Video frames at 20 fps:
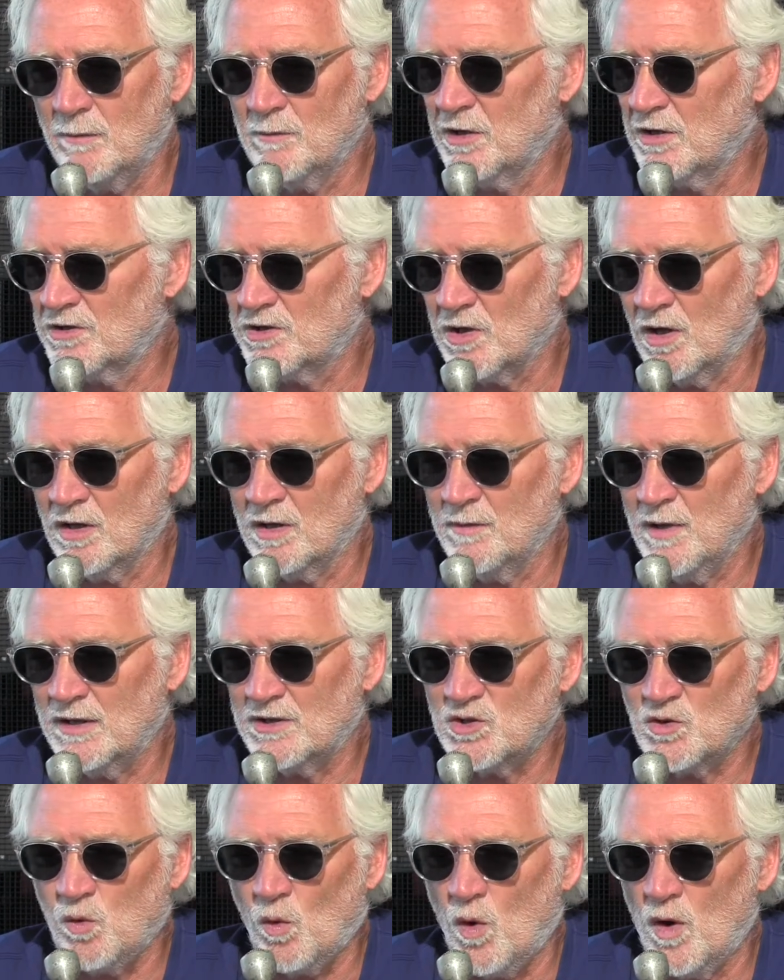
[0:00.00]
I'm going to talk
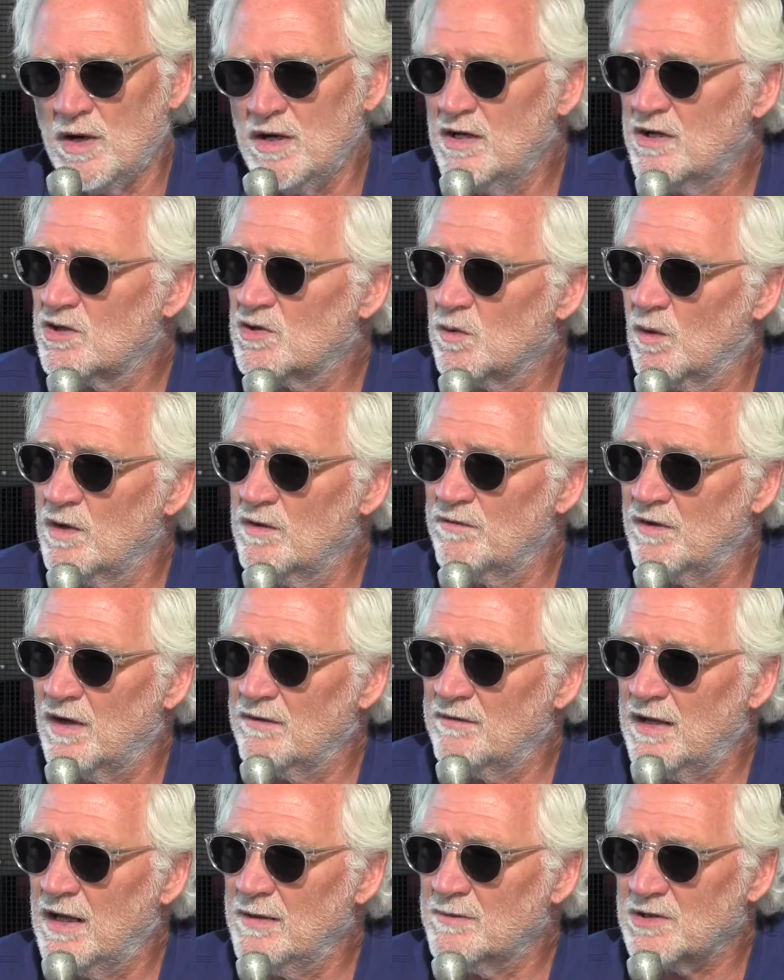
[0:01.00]
about 20 to
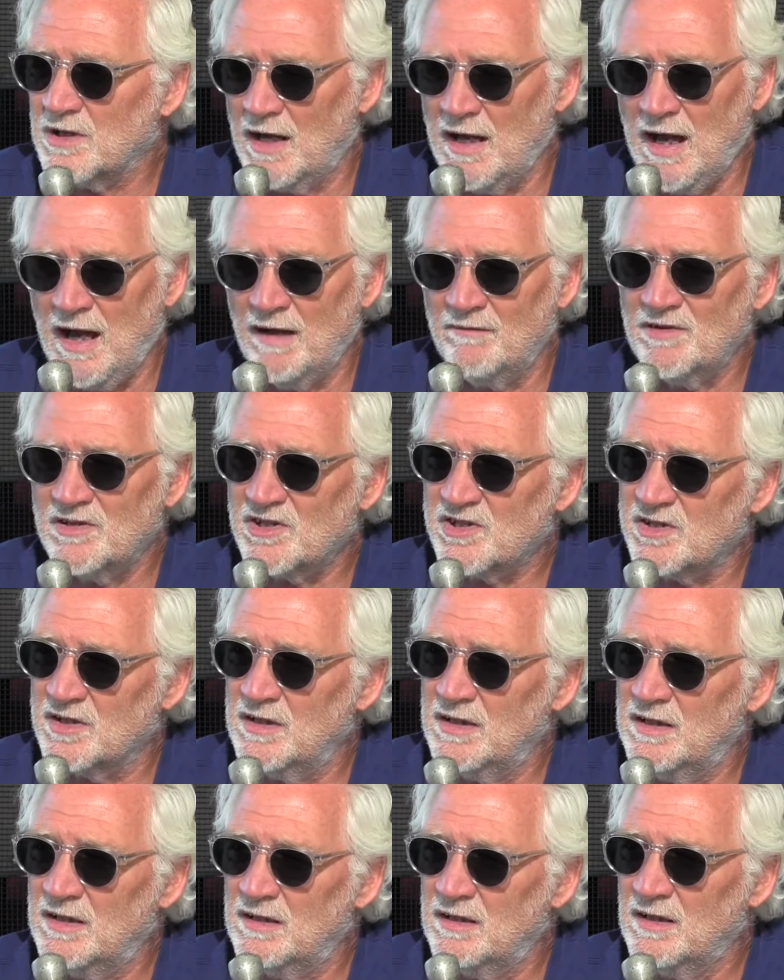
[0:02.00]
25 games I haven't
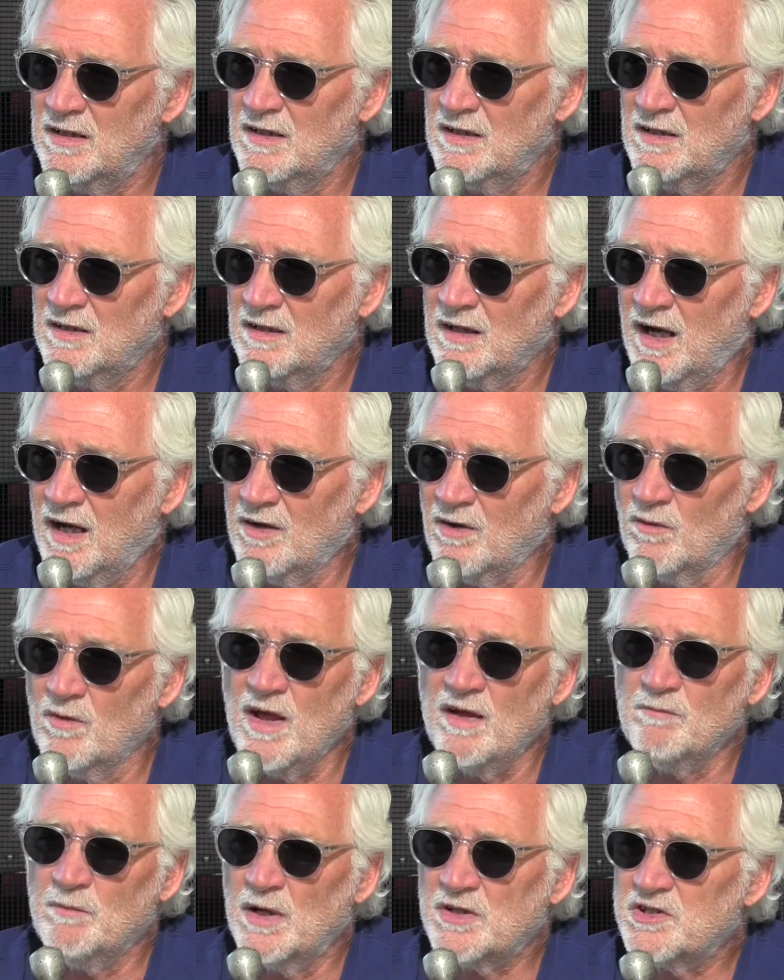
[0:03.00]
seen. Mm -hmm. I don't
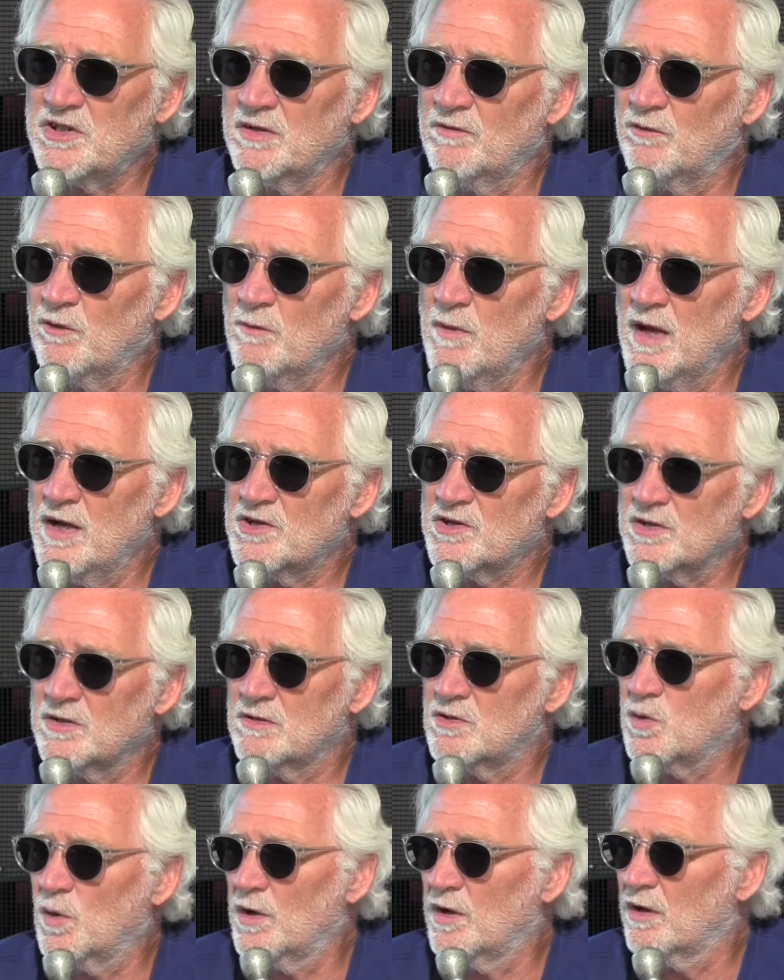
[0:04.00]
have much
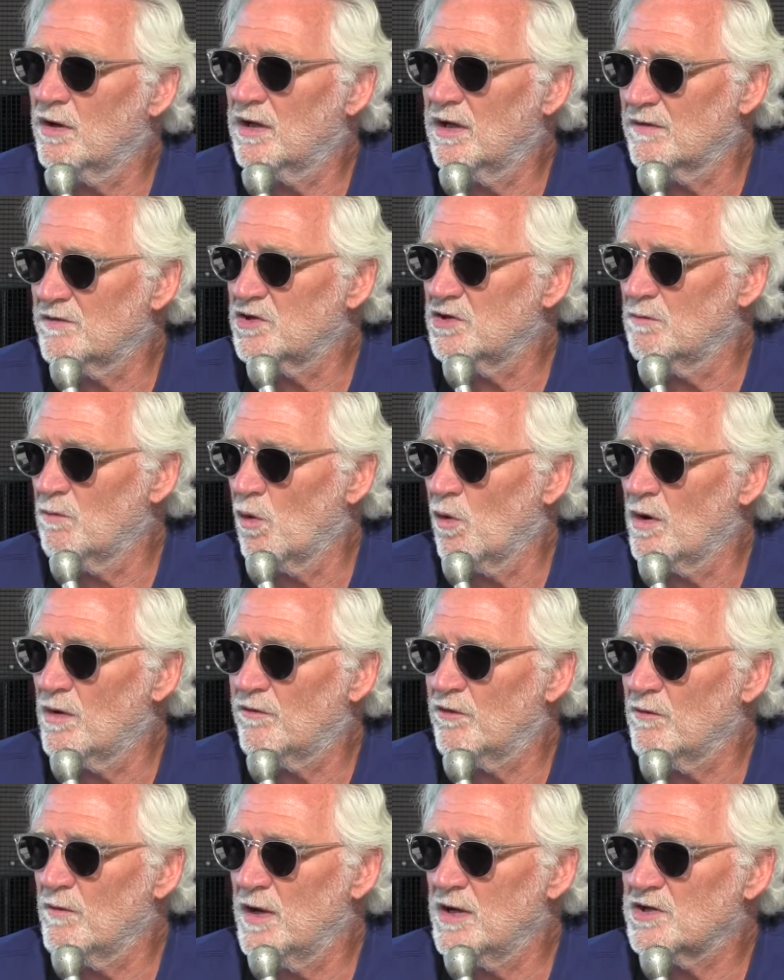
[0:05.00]
information. Twitter gives you more
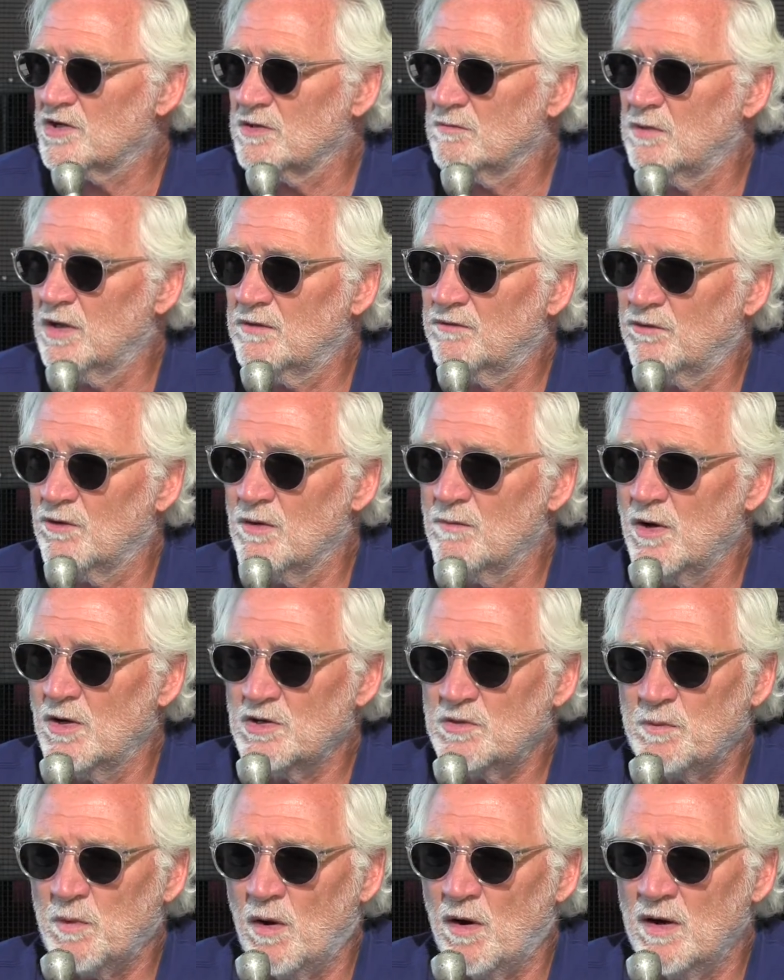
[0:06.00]
information, but for the
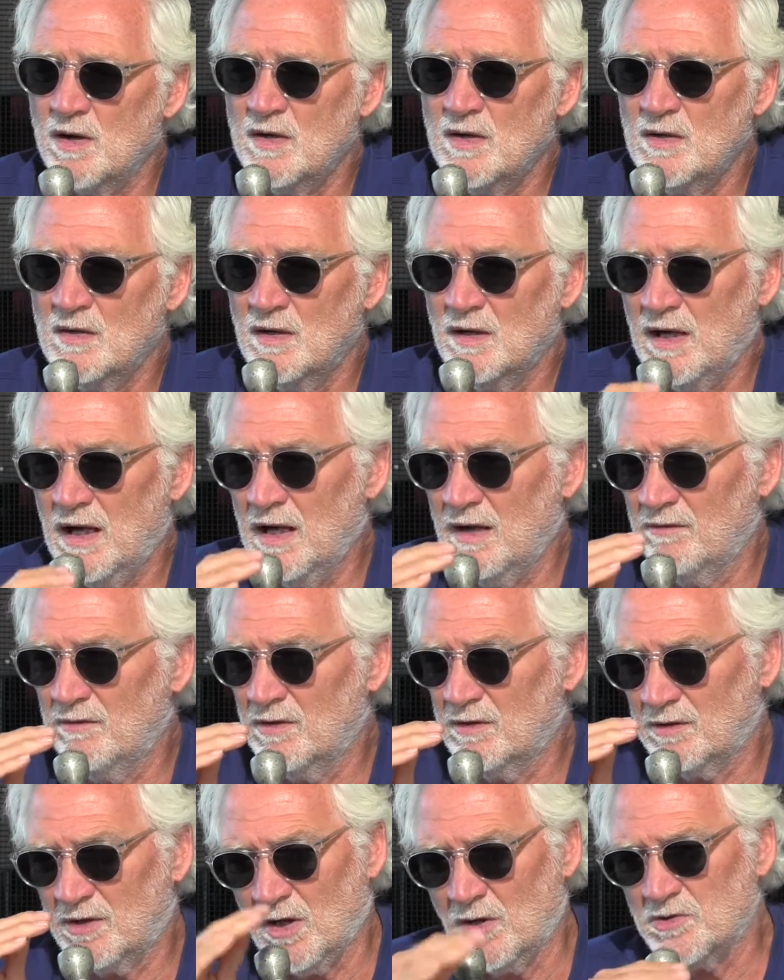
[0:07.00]
most part, I have
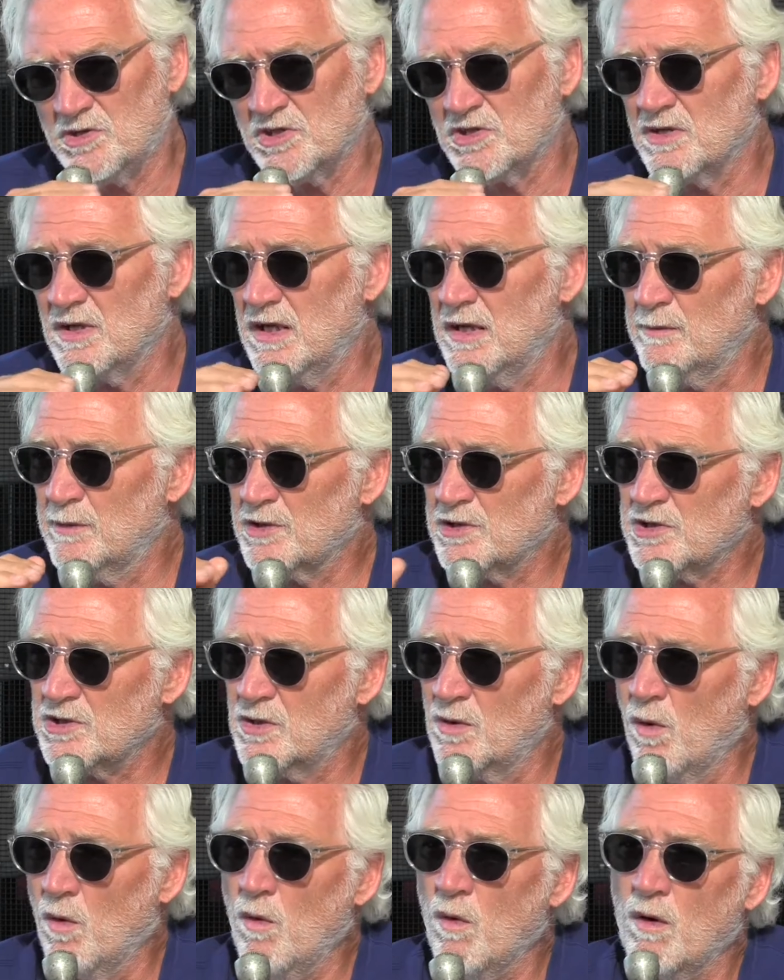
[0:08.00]
a coach's name and a
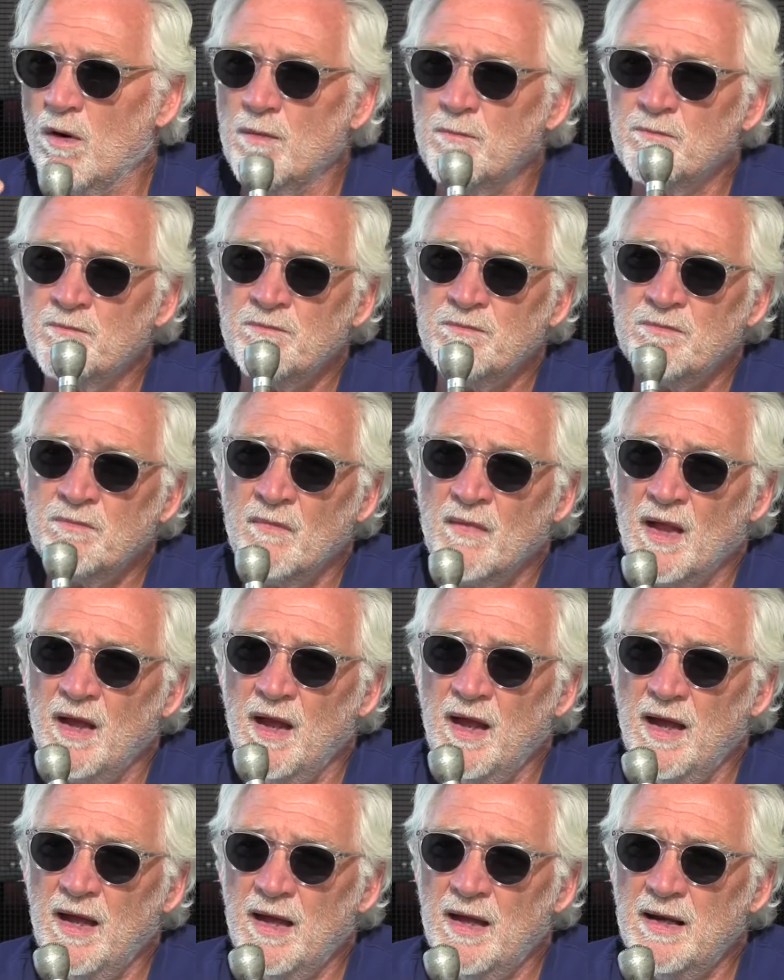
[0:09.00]
score
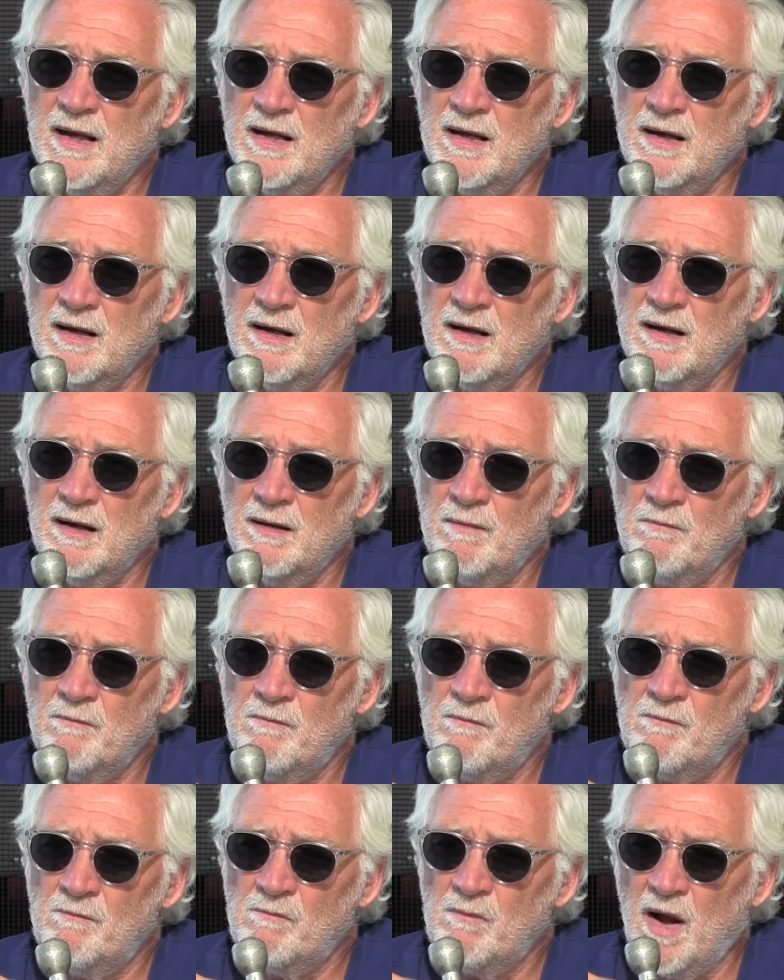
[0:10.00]
and
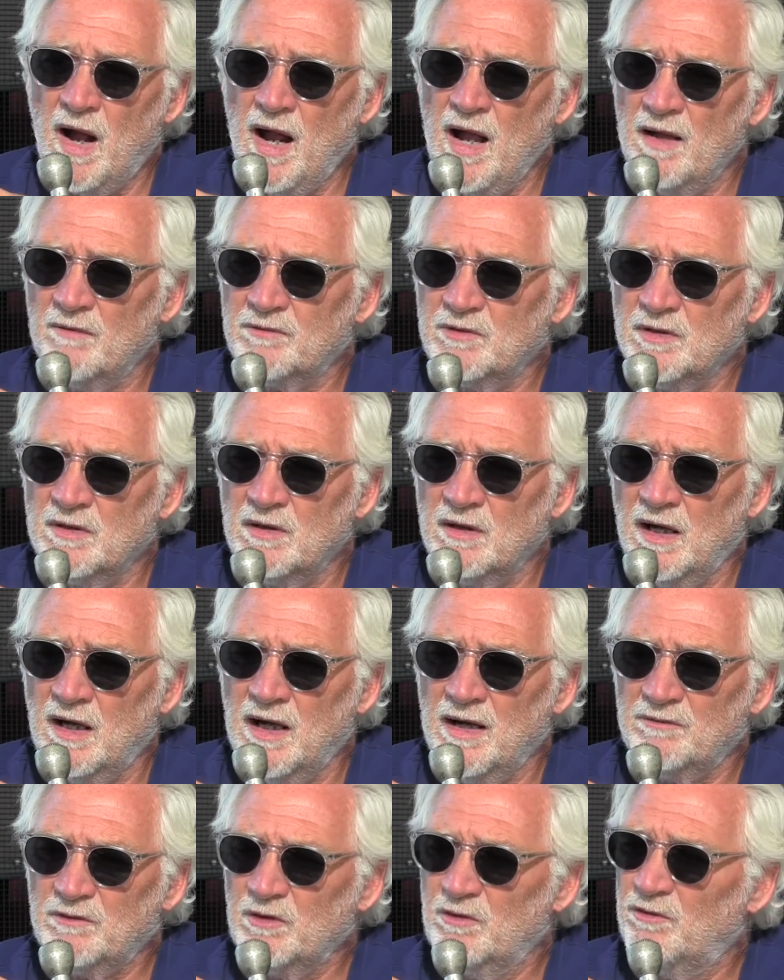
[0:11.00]
um, I have to
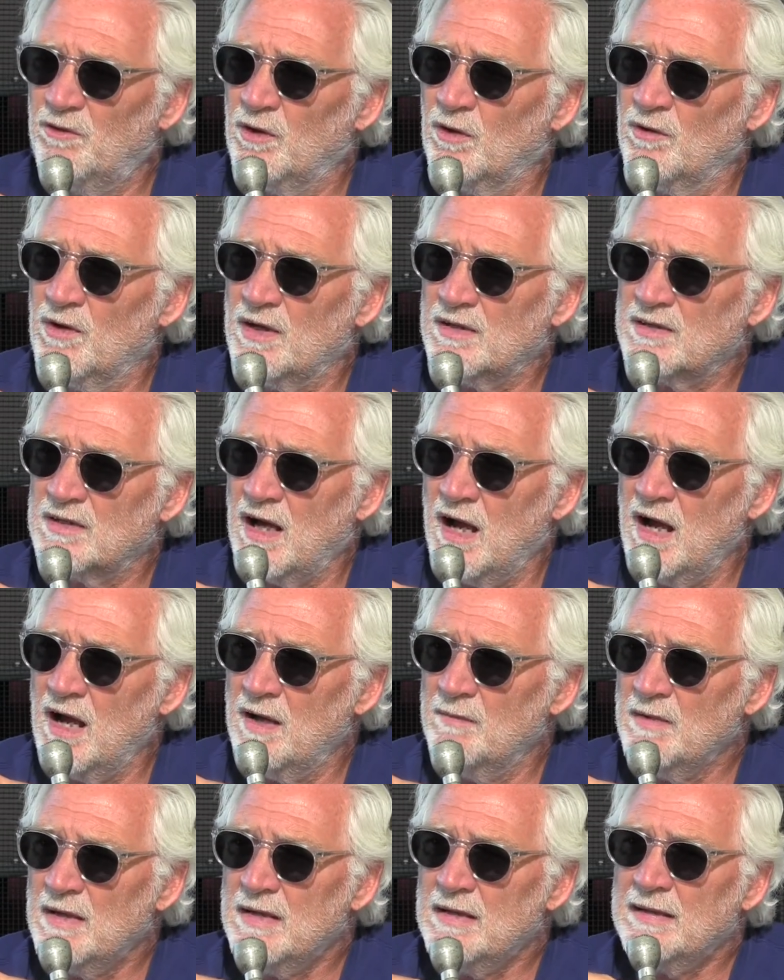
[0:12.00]
I have to fill that
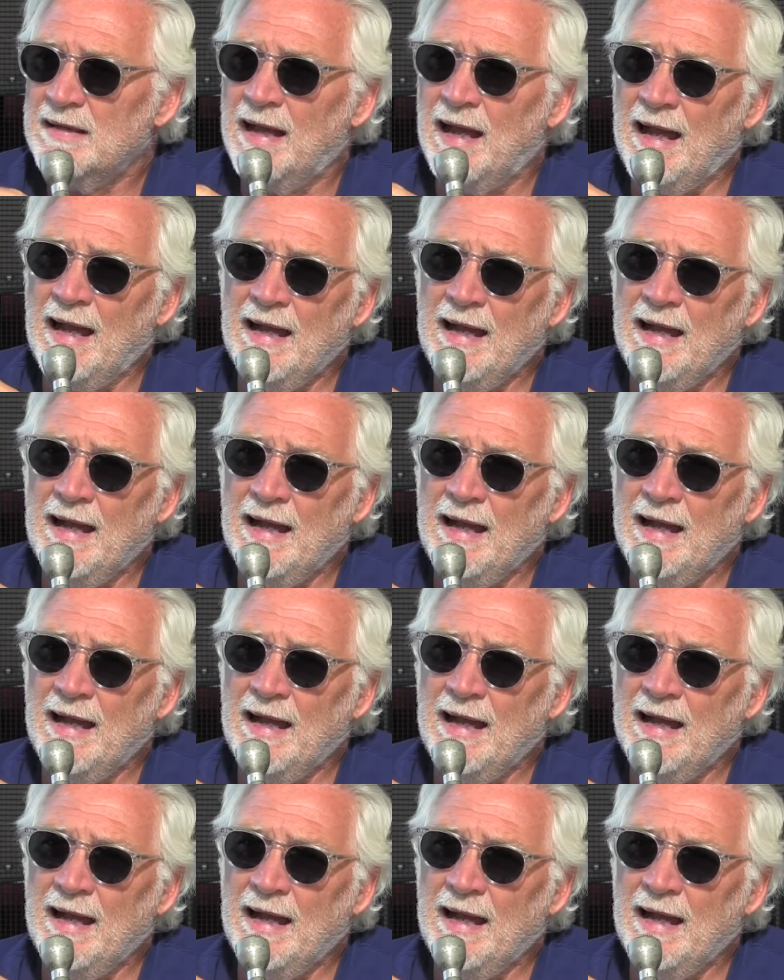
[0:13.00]
time. Right.